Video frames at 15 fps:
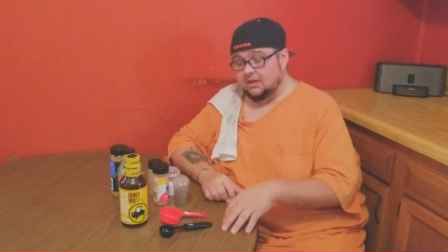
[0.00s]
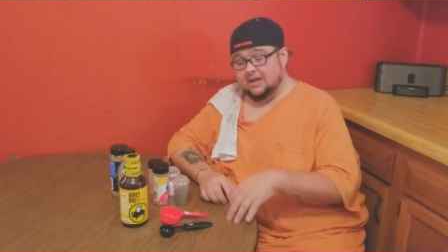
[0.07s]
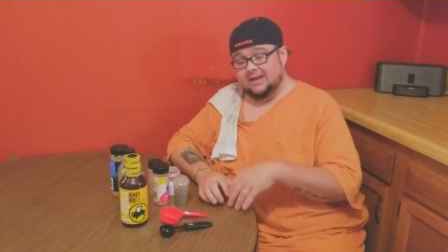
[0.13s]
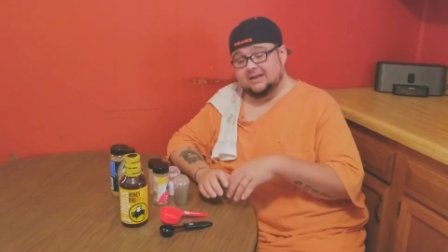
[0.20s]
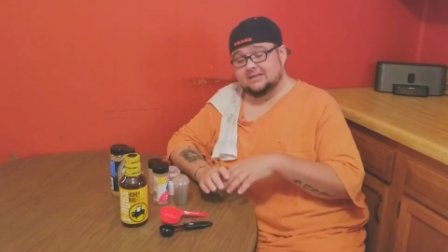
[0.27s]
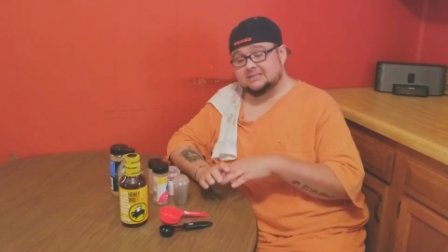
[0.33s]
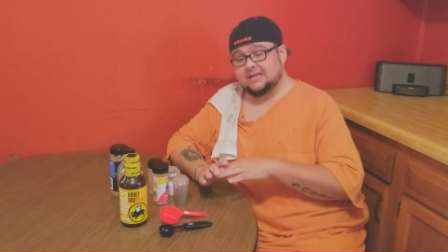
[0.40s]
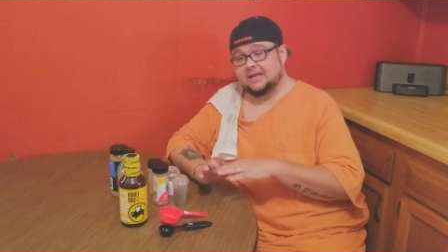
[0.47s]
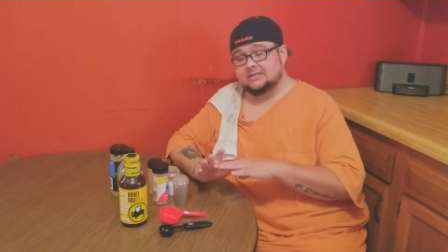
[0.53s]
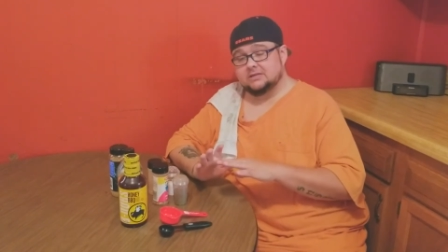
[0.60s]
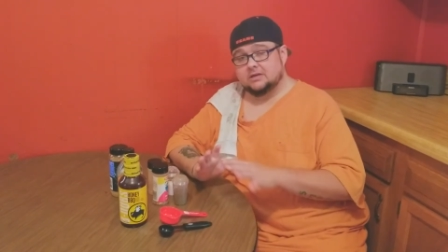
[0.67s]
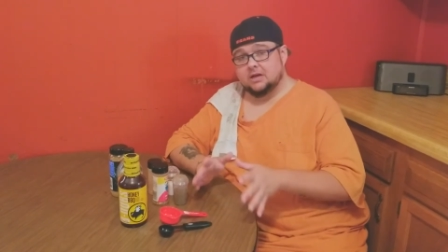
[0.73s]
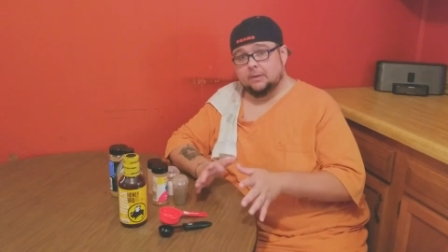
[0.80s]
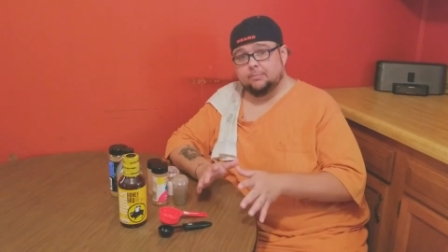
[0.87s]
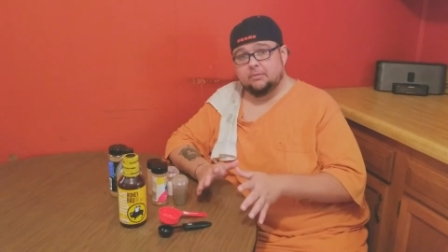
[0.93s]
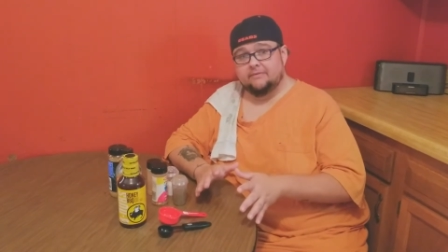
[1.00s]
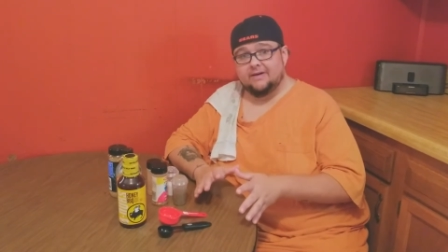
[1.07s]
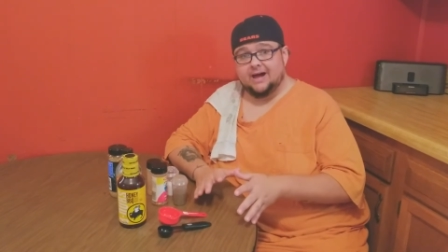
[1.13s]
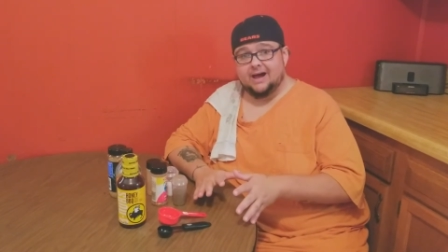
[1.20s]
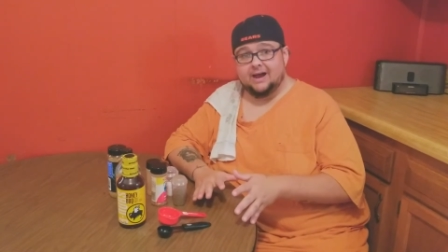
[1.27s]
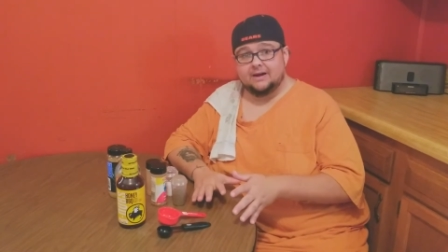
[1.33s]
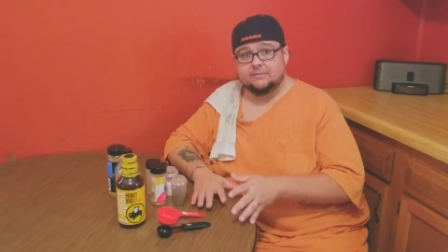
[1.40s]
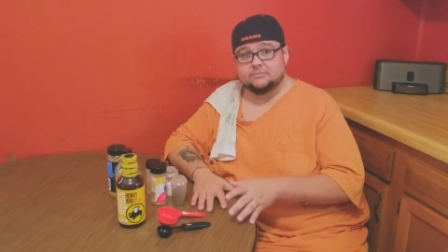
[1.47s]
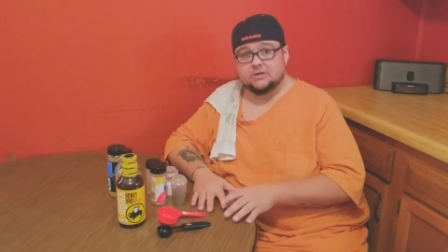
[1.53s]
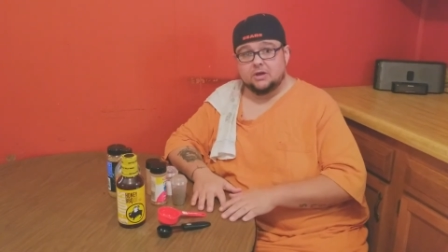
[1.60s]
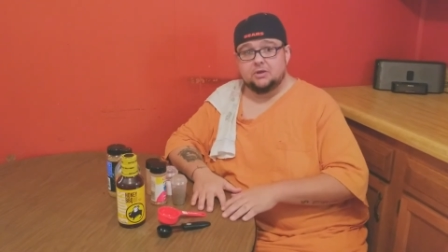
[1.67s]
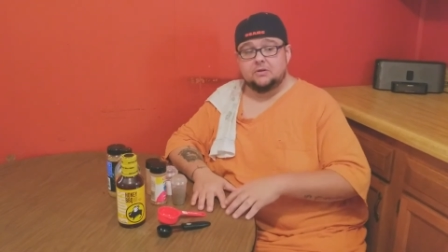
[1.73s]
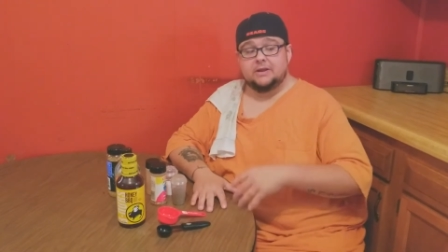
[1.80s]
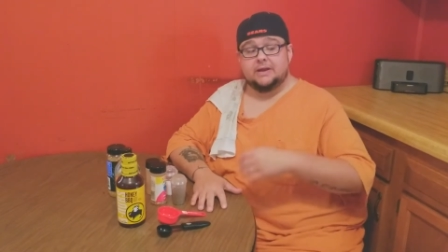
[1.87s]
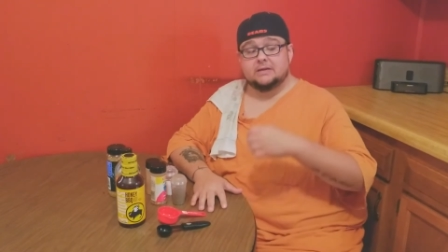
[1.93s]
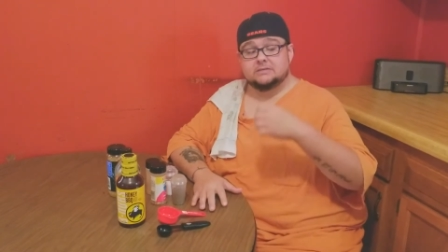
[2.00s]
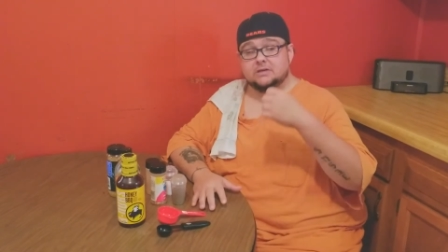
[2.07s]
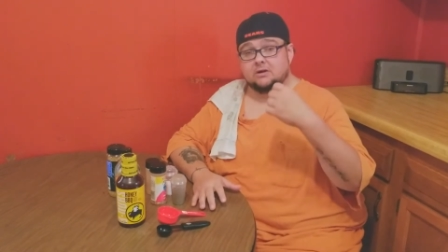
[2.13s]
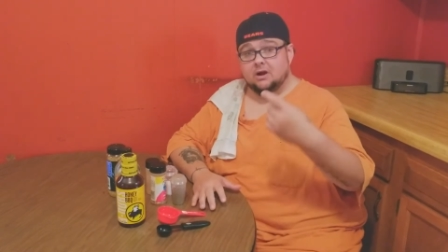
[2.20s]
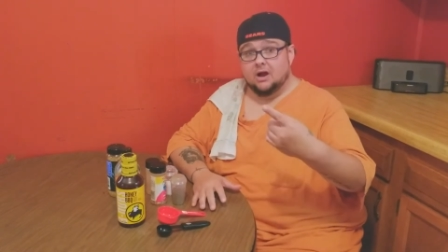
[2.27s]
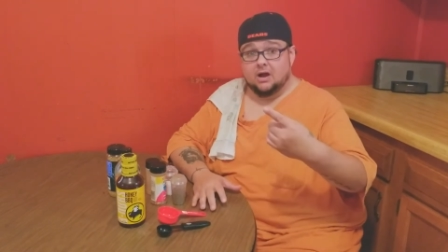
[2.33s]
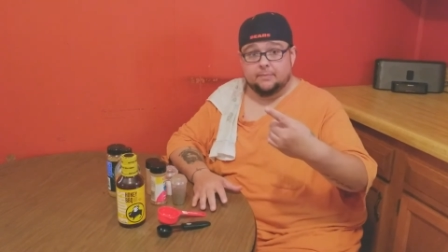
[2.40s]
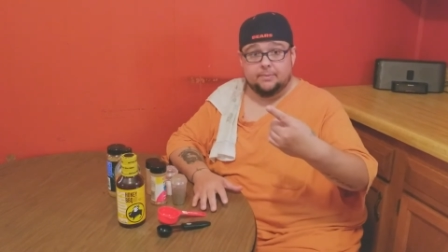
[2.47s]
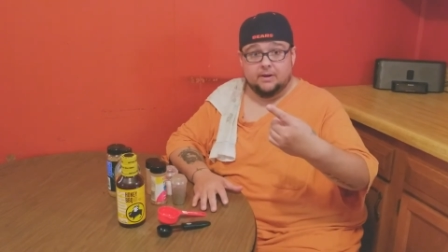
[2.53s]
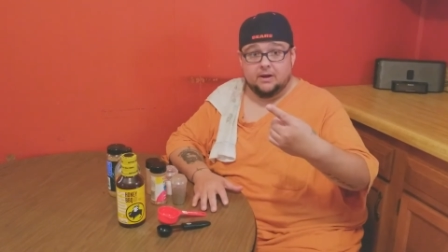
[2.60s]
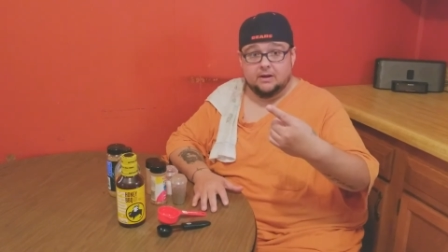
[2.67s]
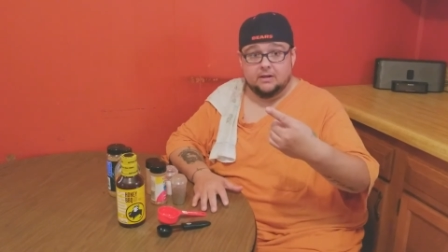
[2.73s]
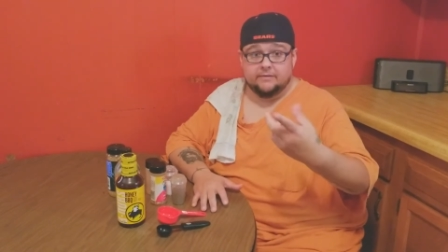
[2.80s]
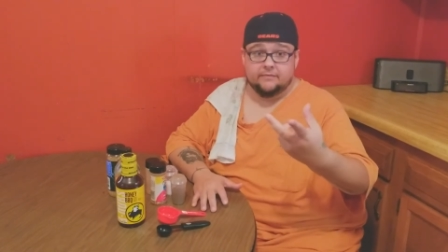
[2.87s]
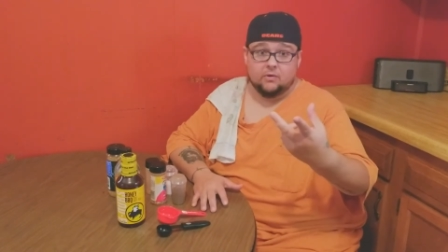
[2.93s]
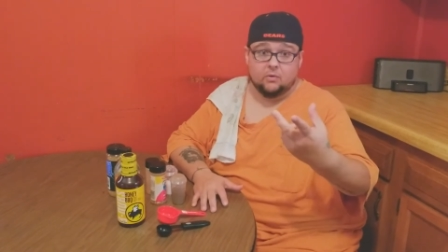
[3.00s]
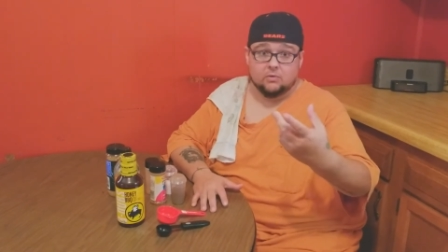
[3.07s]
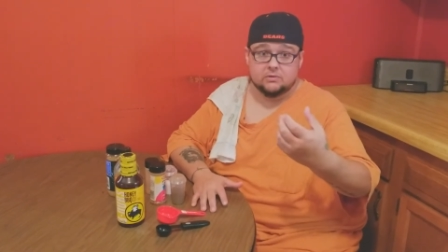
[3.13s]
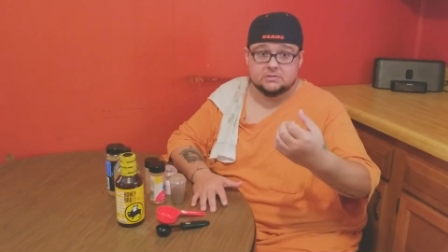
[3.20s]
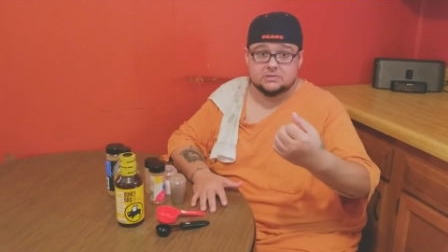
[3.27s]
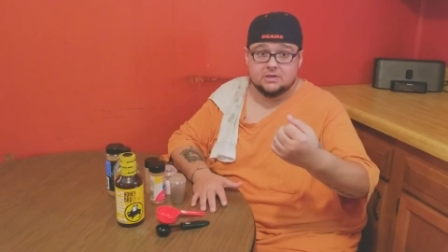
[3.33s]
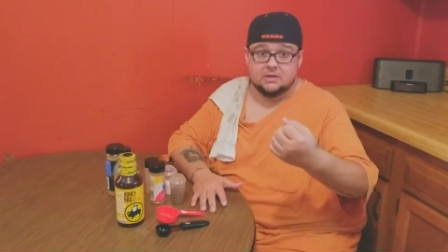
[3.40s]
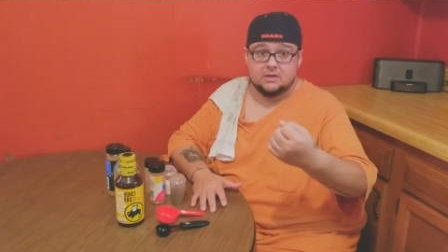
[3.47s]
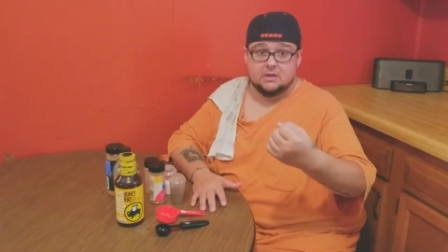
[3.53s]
It just takes a couple of items. All you need is a crock pot, of course.